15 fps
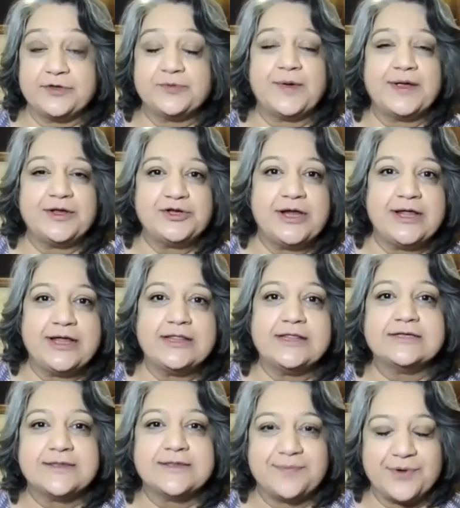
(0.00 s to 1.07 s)
especially
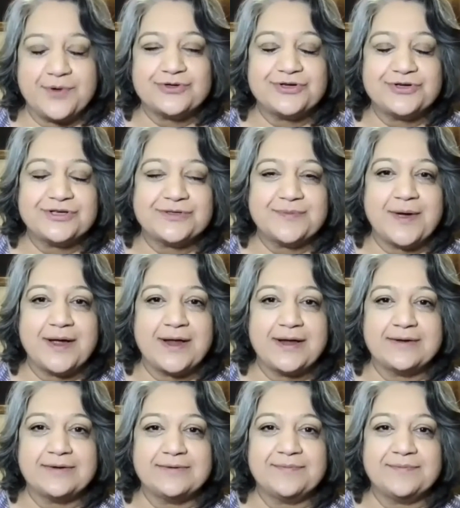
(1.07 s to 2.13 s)
the subconscious mind,